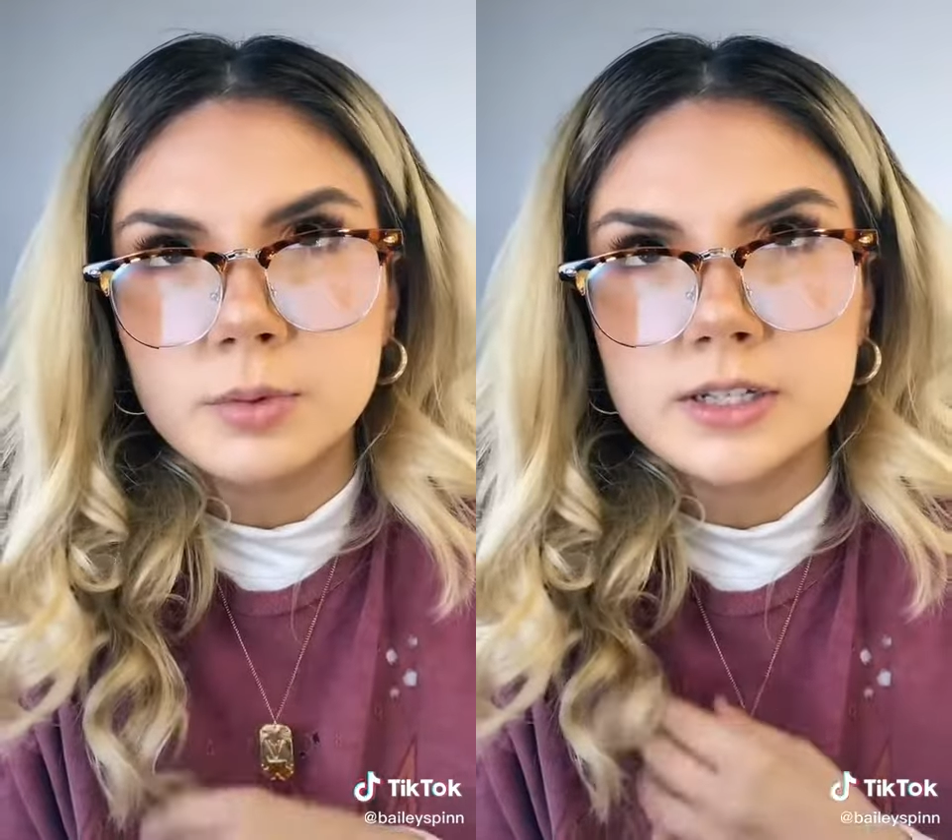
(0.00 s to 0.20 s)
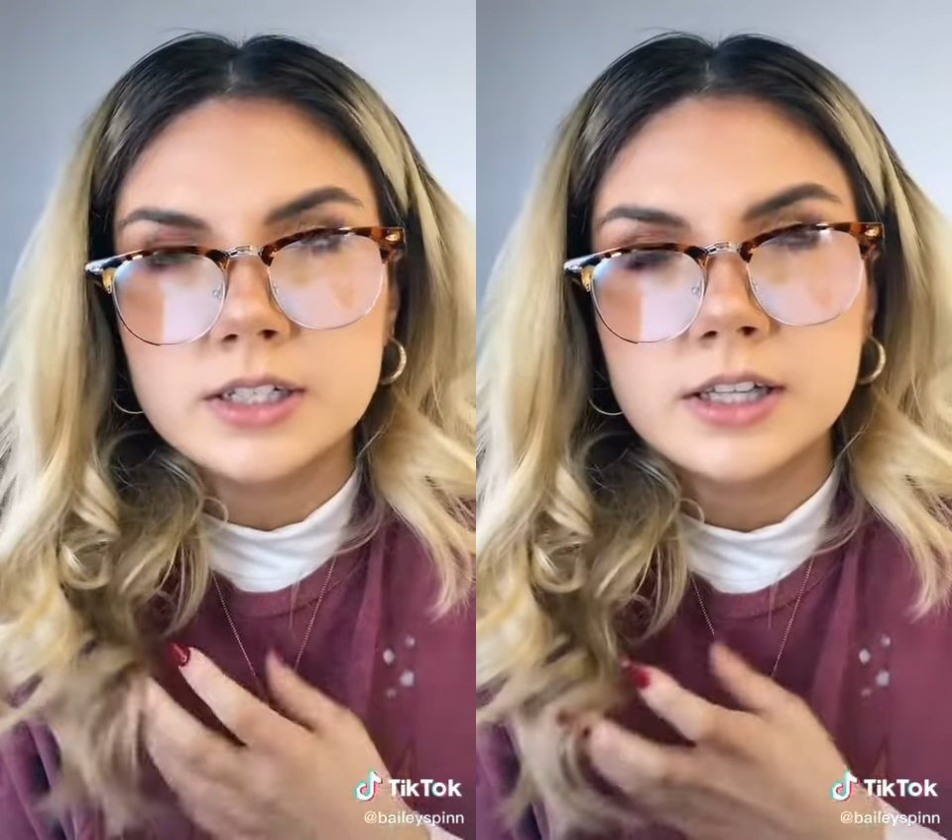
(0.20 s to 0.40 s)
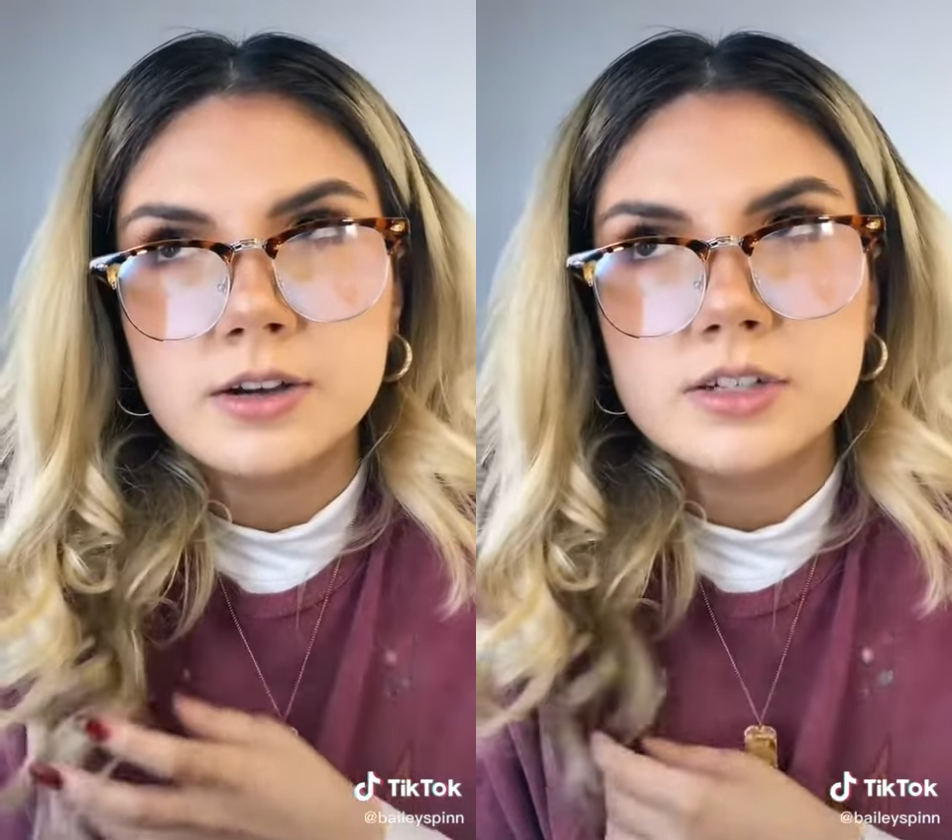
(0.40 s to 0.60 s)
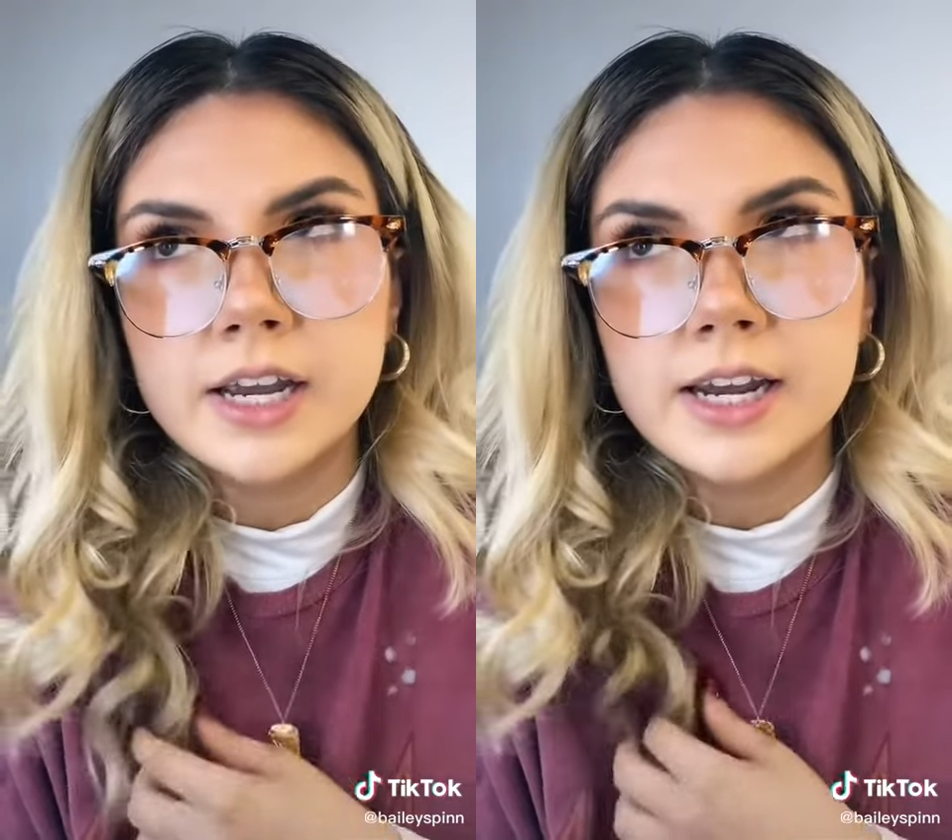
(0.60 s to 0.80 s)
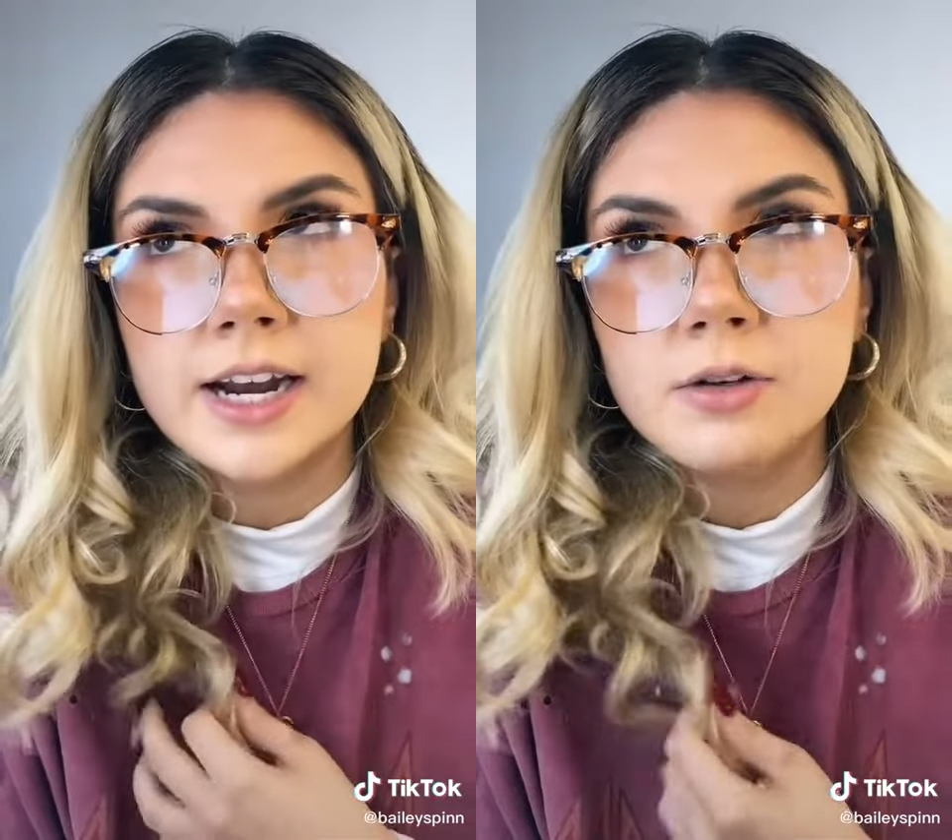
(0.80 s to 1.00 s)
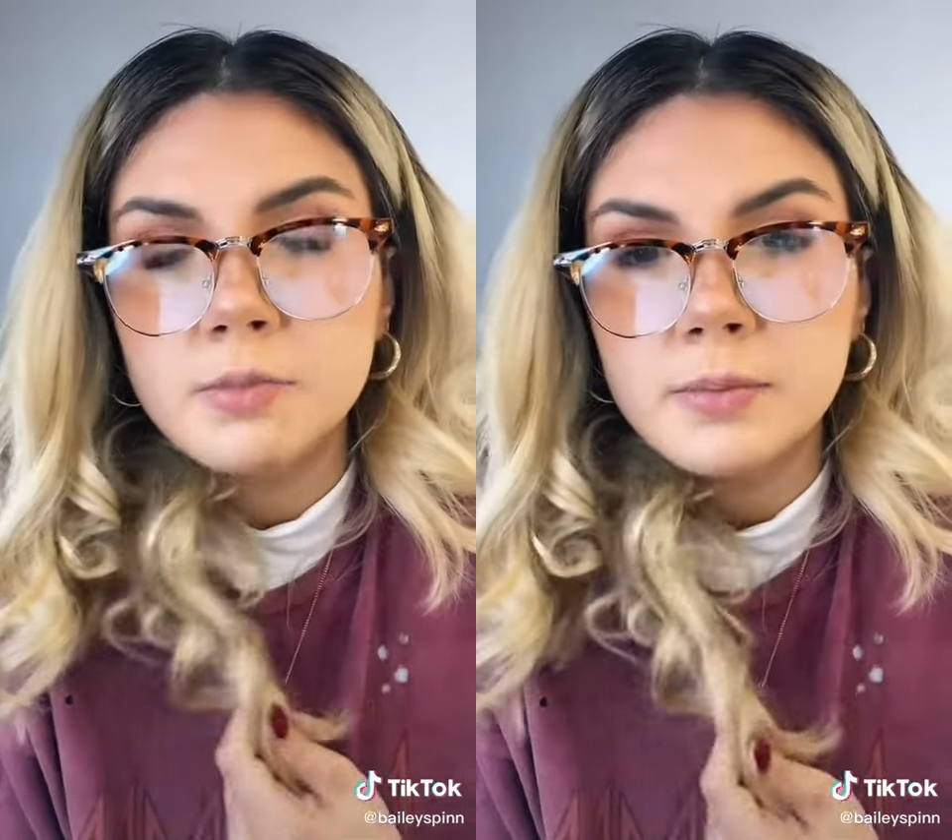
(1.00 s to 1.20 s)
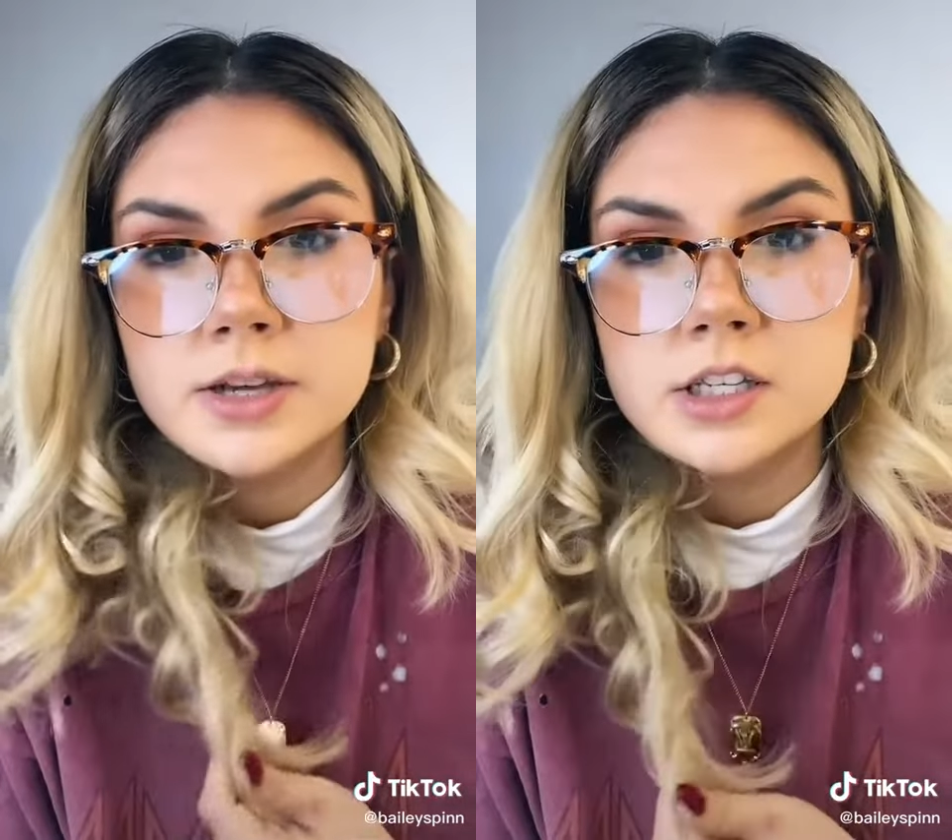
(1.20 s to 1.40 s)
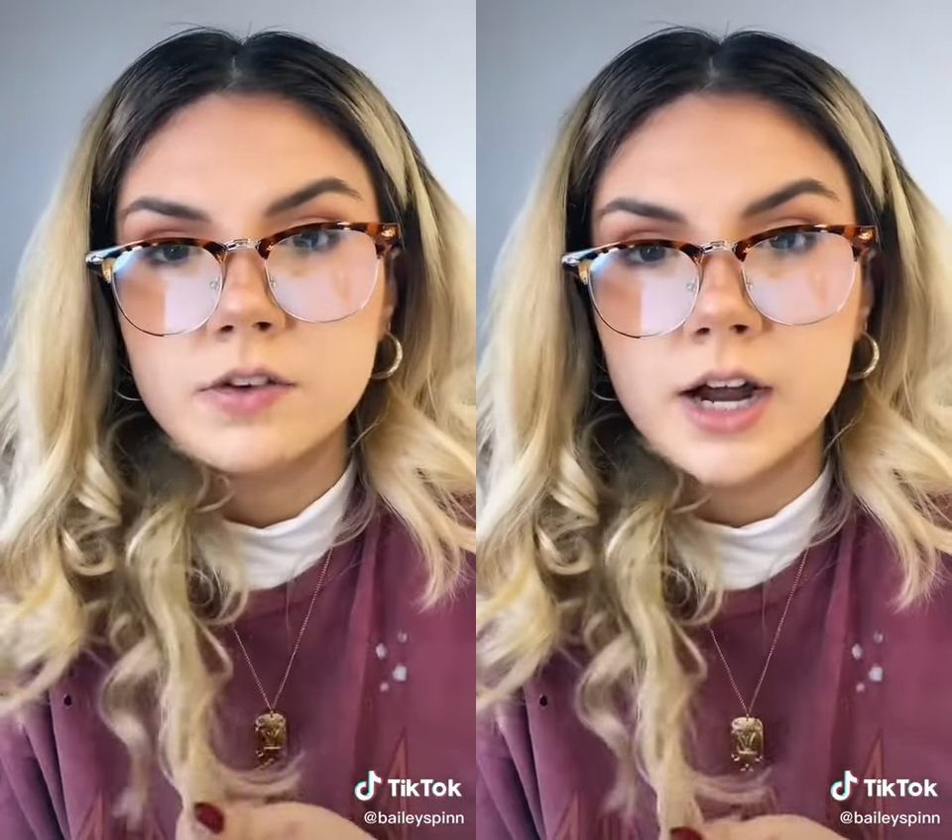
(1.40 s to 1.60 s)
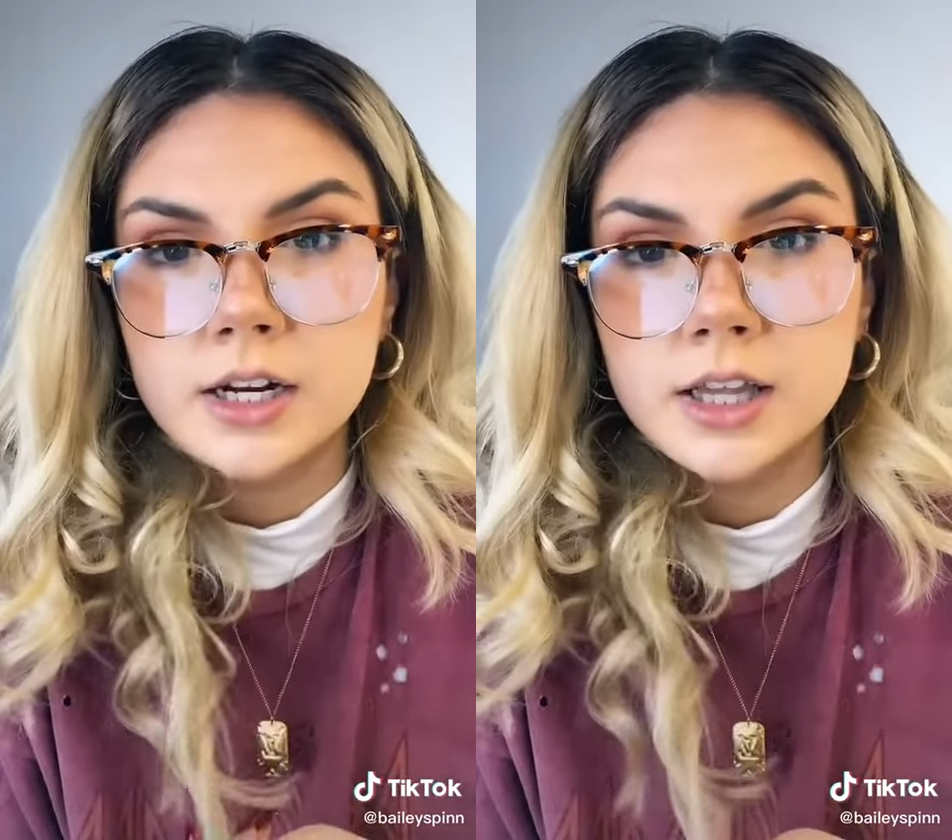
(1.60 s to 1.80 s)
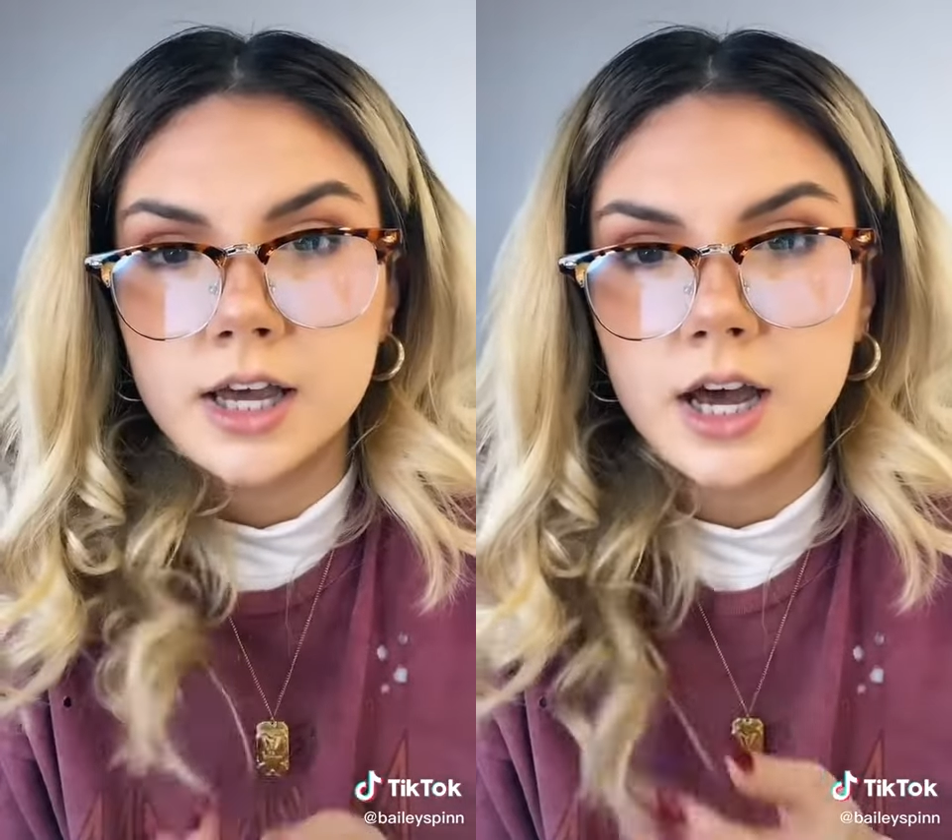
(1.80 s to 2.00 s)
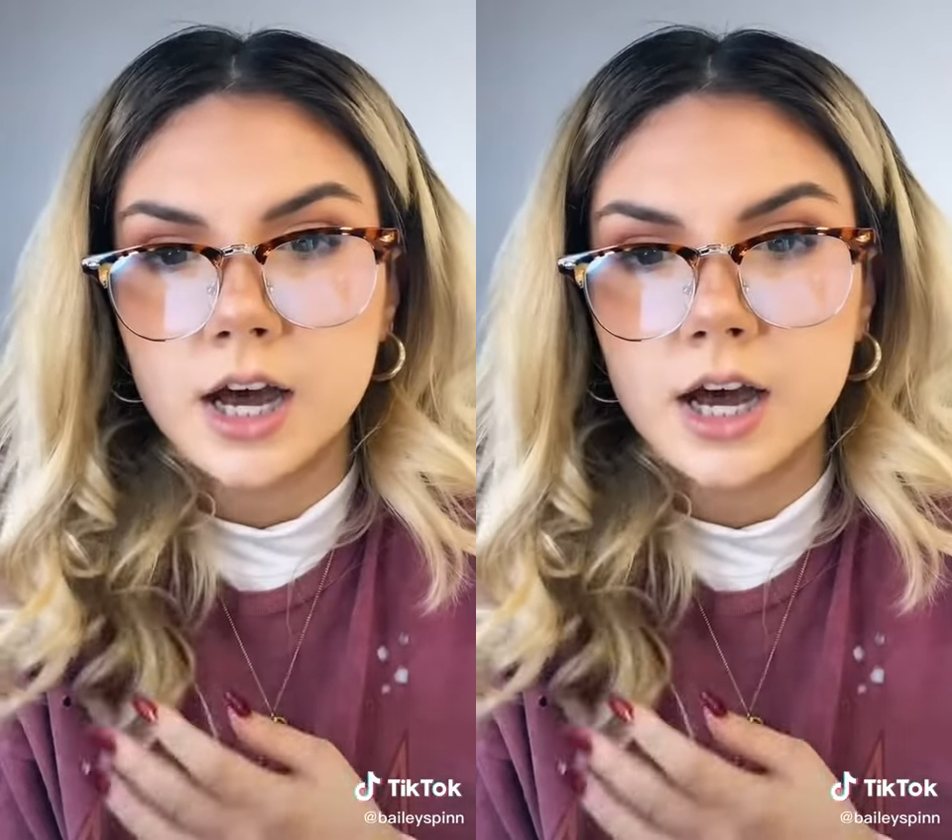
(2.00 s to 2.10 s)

Basically, I was hanging out with my best friend and like